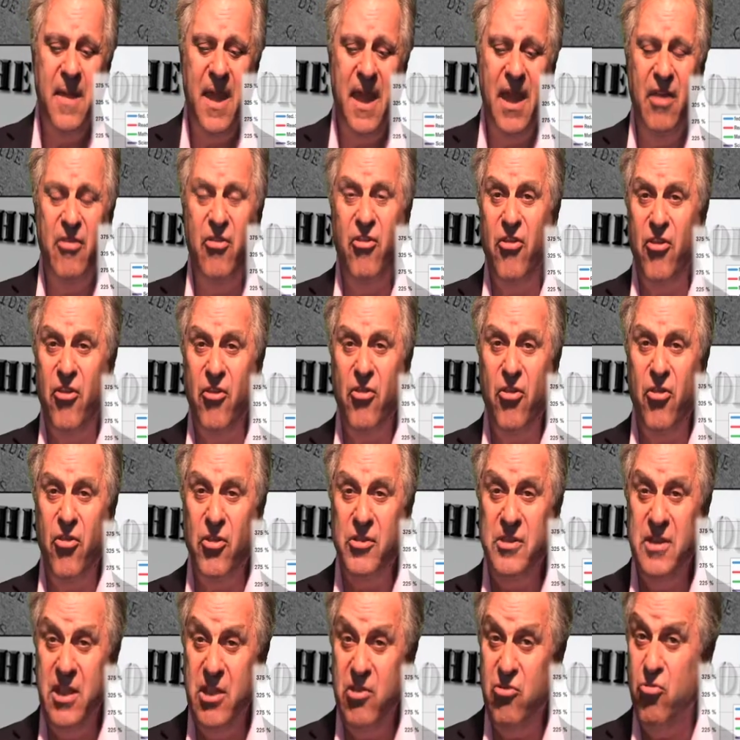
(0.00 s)
and since the
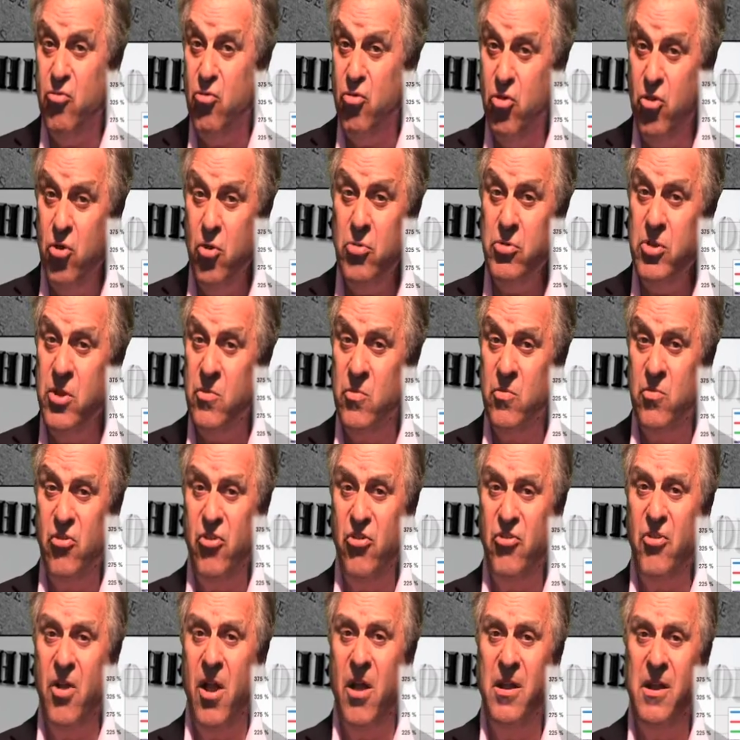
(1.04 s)
teachers' union was
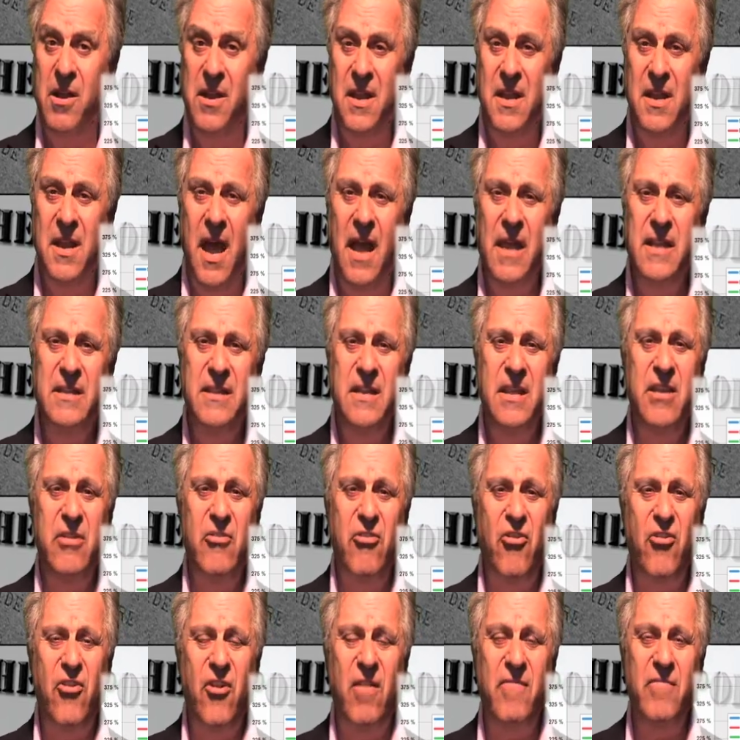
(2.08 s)
started in
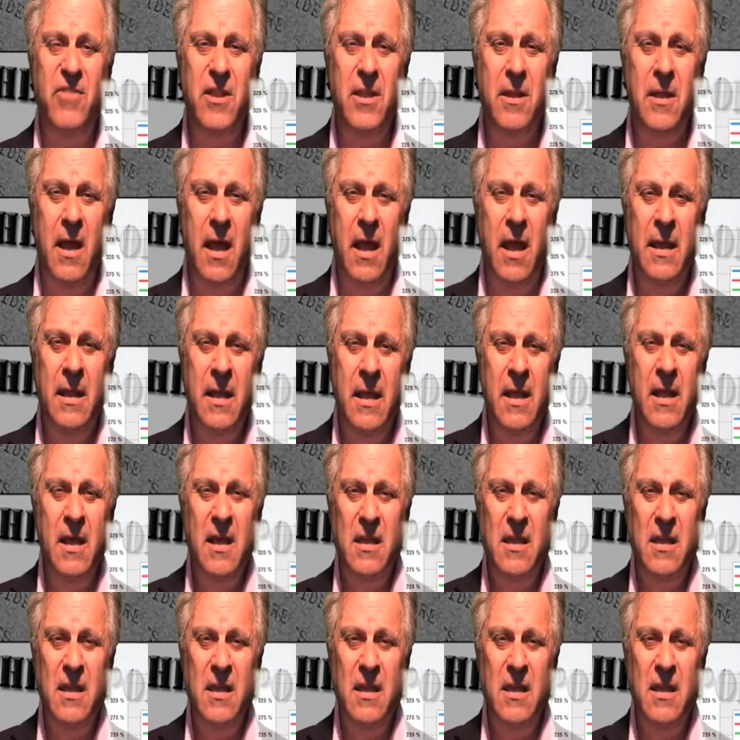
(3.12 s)
1979,